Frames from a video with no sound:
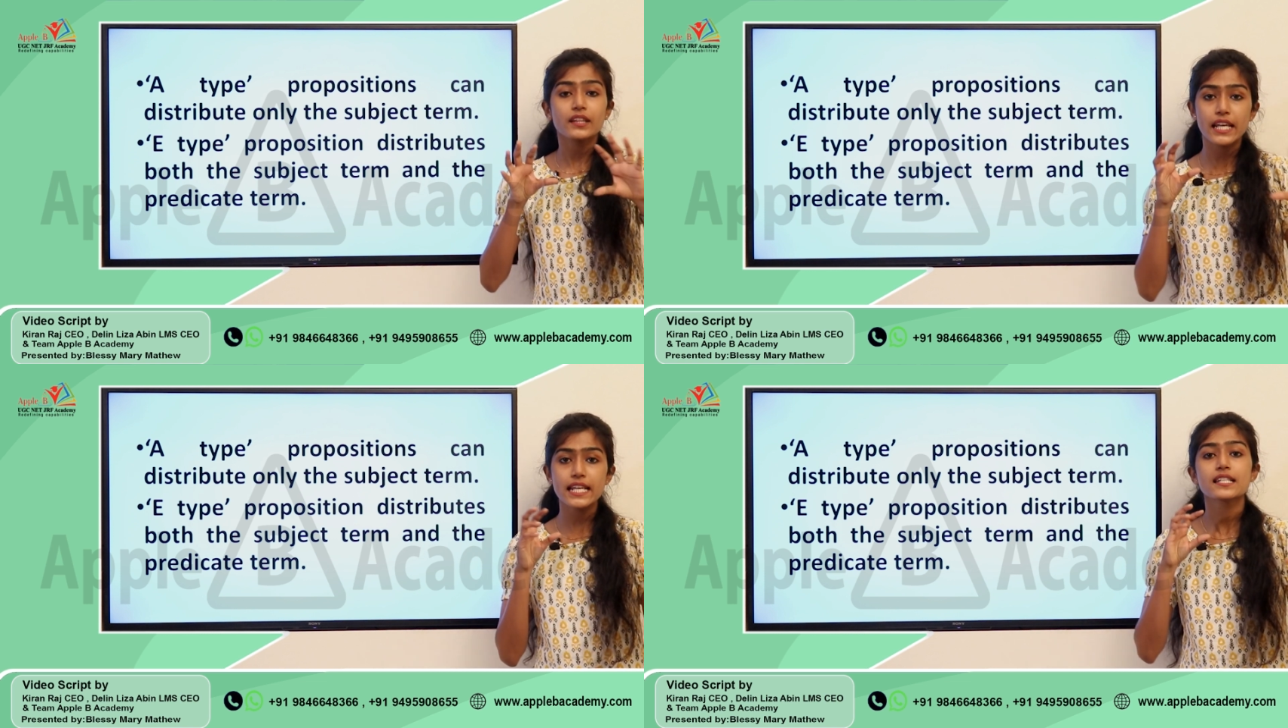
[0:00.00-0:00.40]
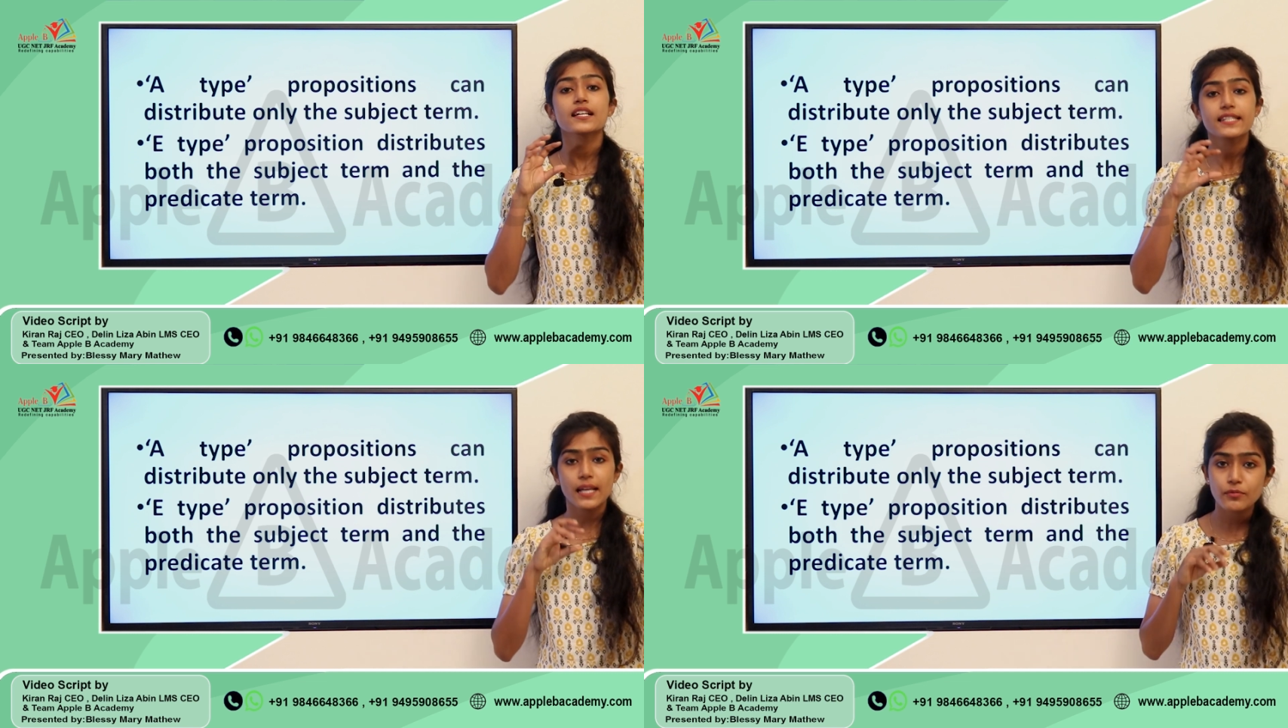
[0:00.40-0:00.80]
these
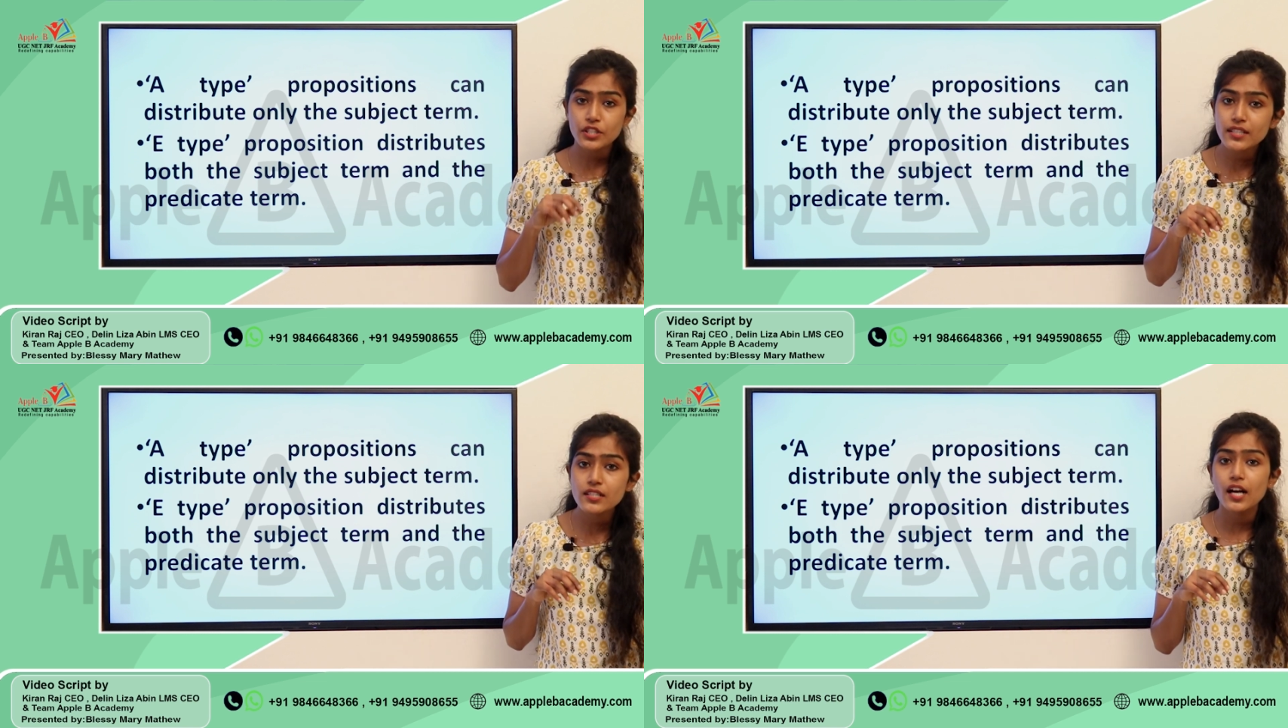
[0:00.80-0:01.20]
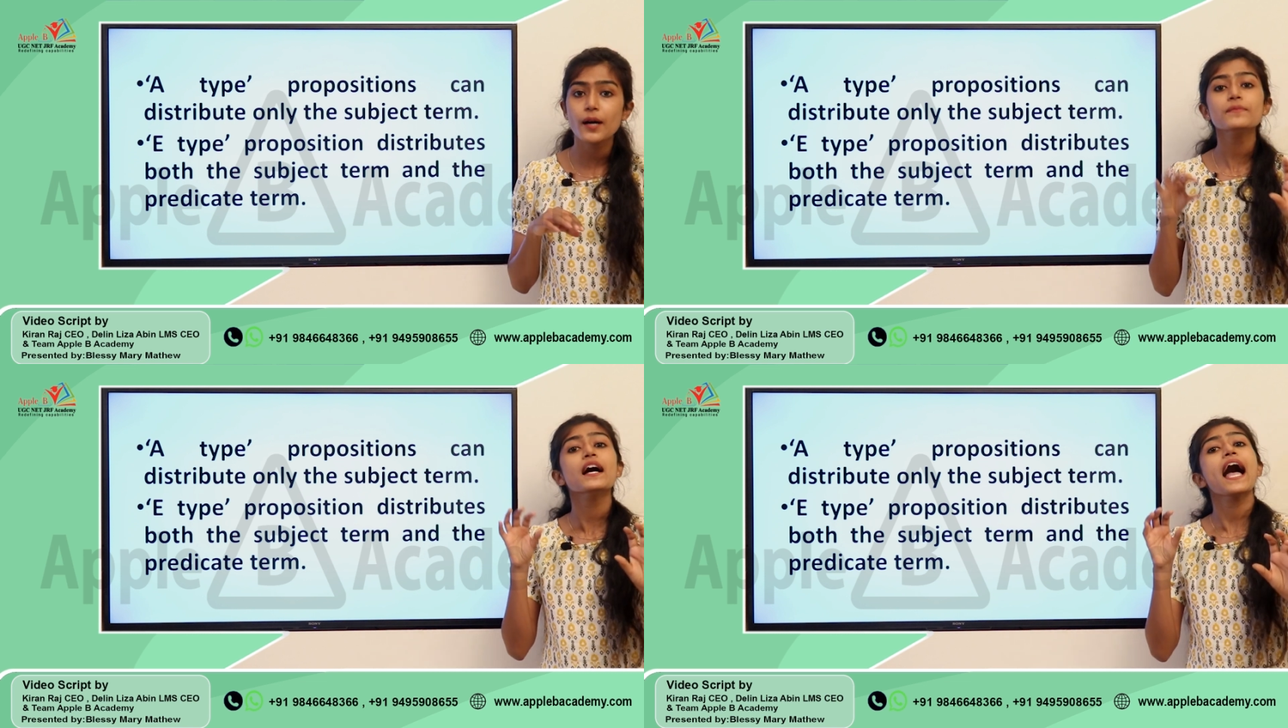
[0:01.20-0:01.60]
subject
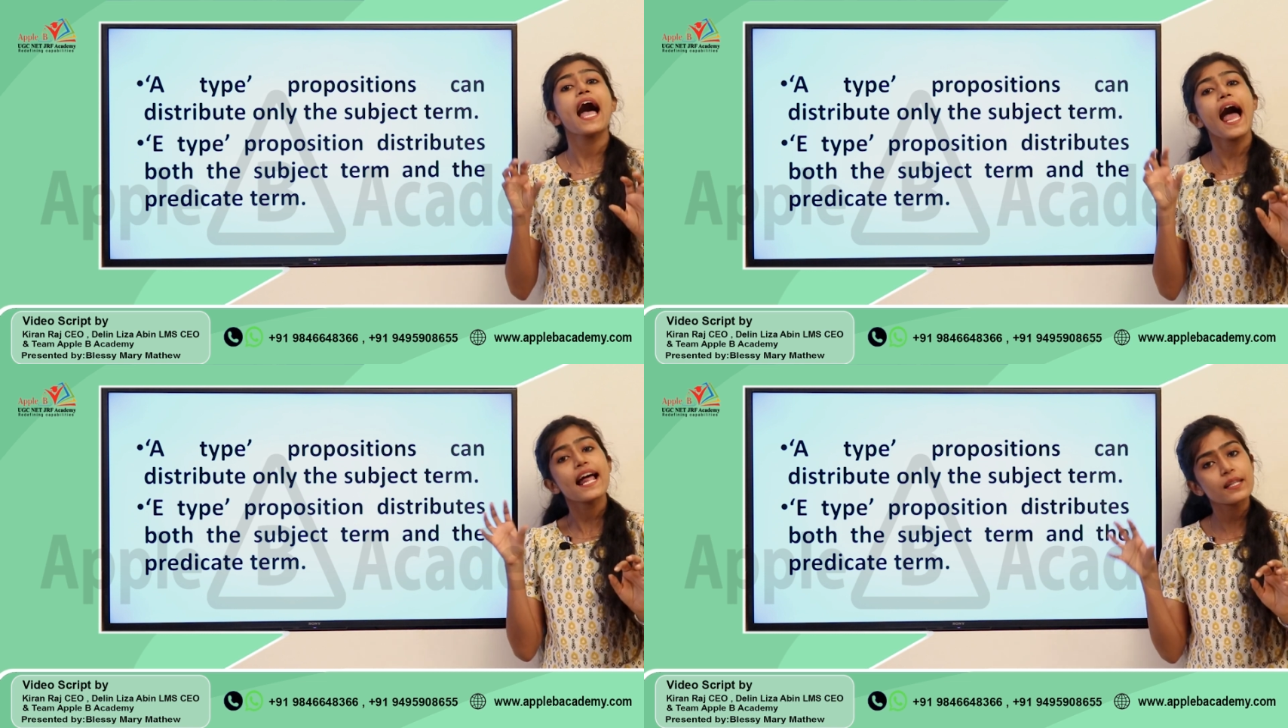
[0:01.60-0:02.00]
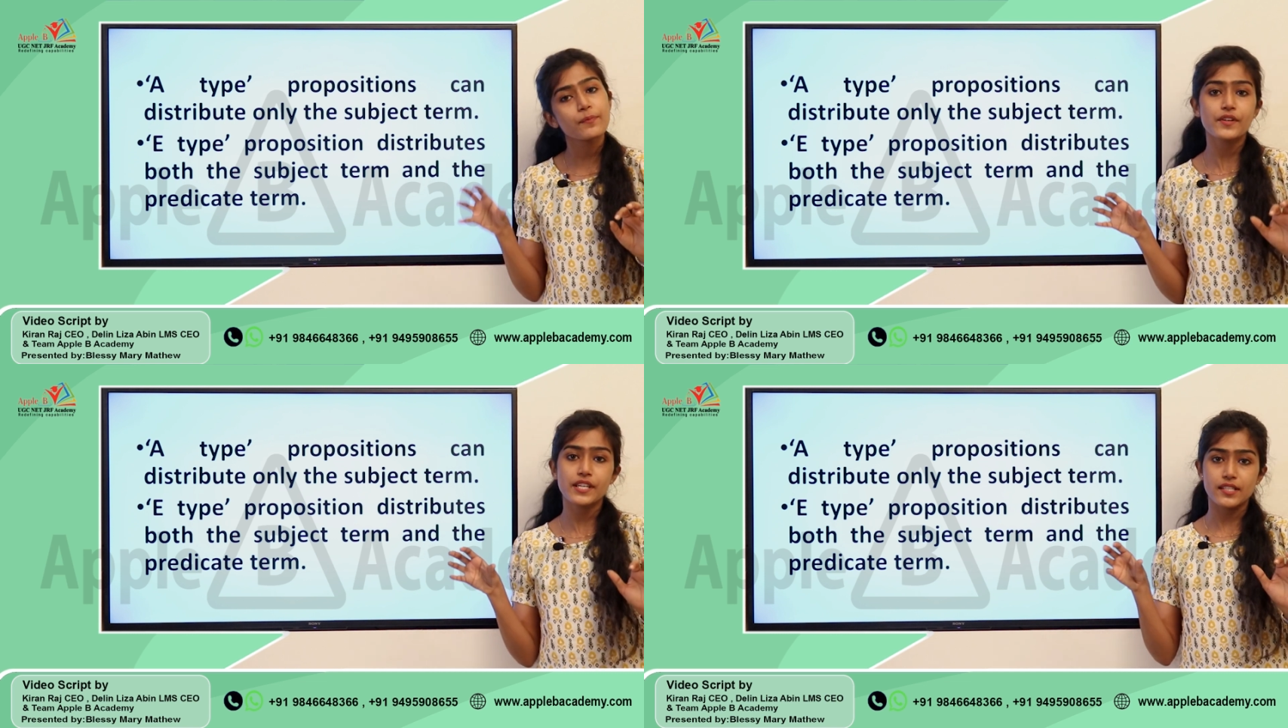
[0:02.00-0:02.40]
term and the
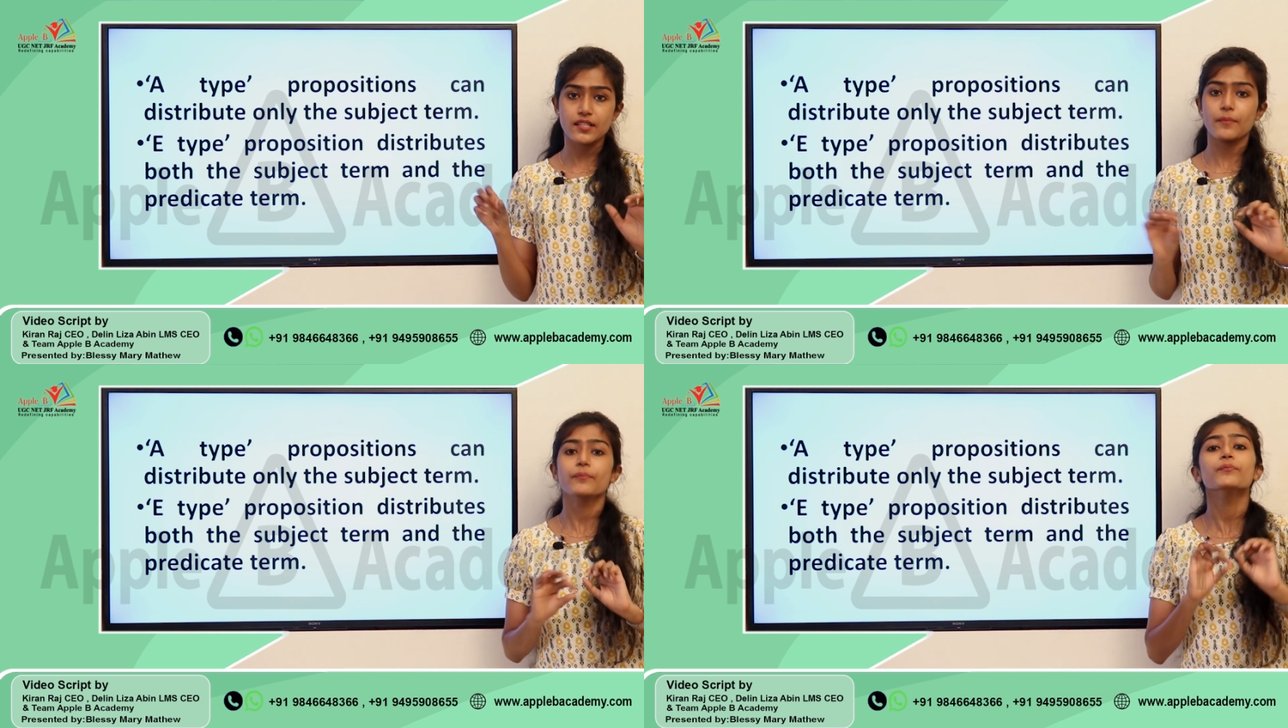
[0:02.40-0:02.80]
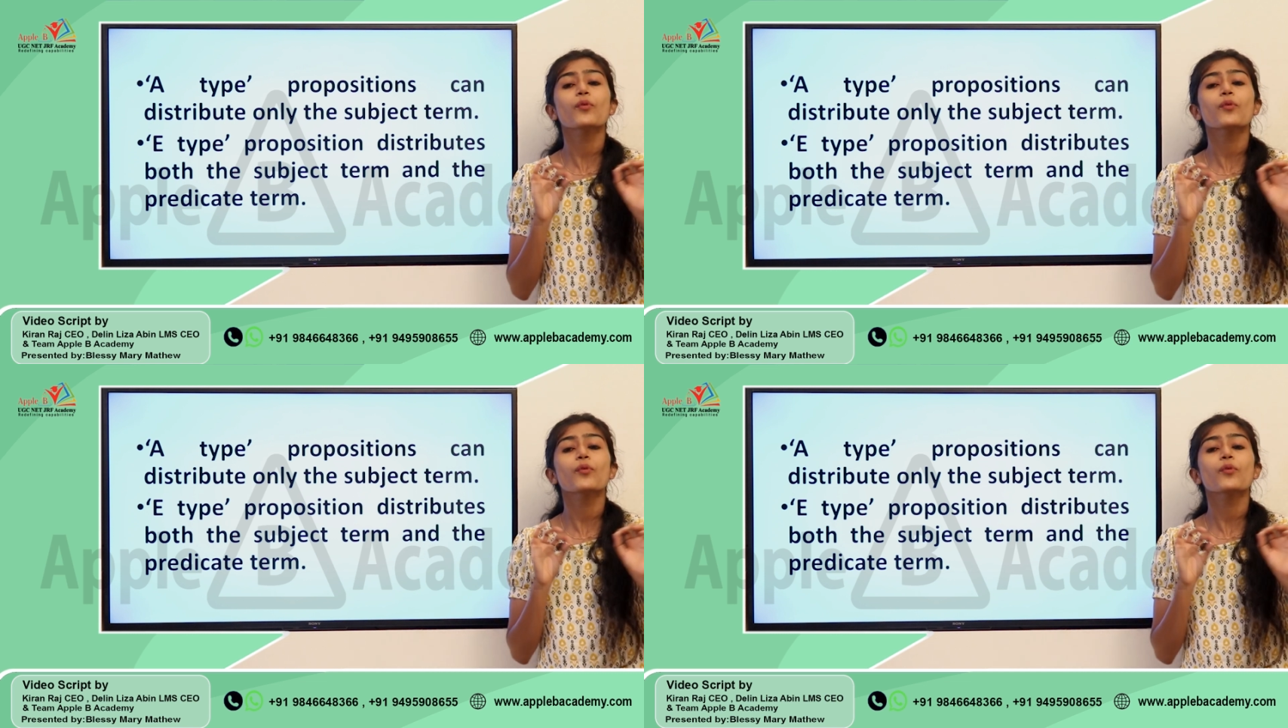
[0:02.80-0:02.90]
predicate term,